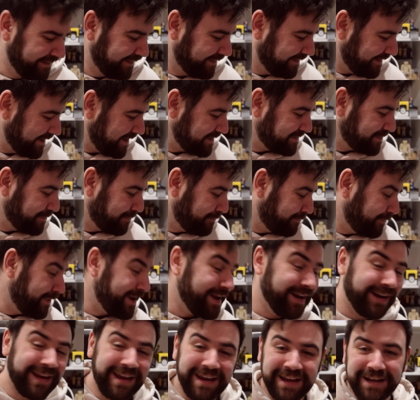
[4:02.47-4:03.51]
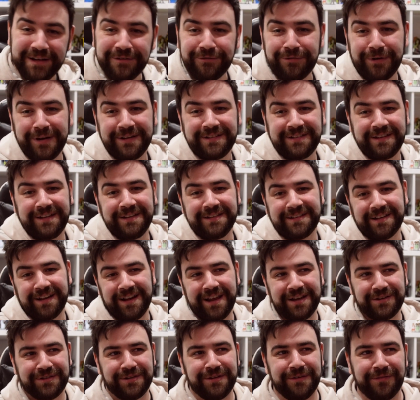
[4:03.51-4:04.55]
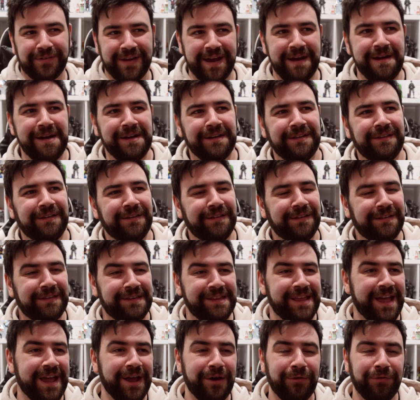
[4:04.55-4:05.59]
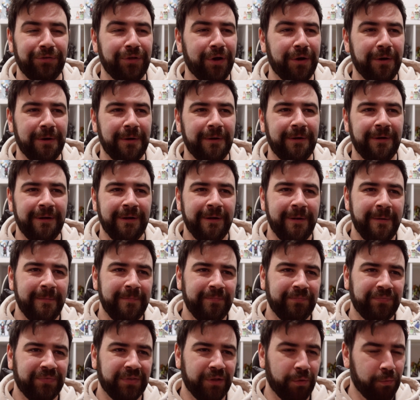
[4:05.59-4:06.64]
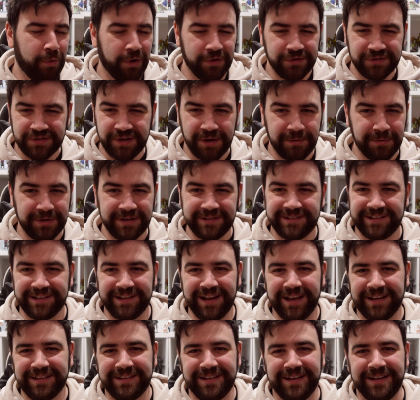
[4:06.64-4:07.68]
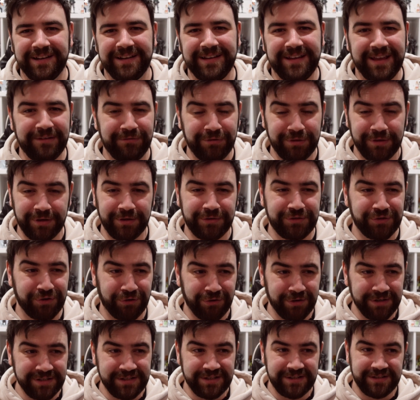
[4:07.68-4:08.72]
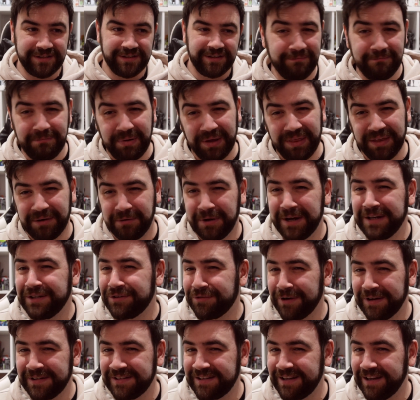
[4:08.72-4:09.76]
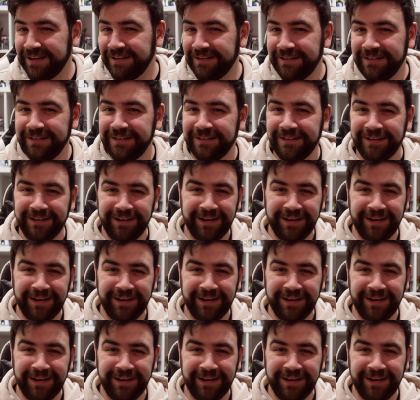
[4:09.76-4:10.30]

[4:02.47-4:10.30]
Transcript: That's a really interesting selection of characters. They are not the ones I would have selected given the choice, but they're interesting.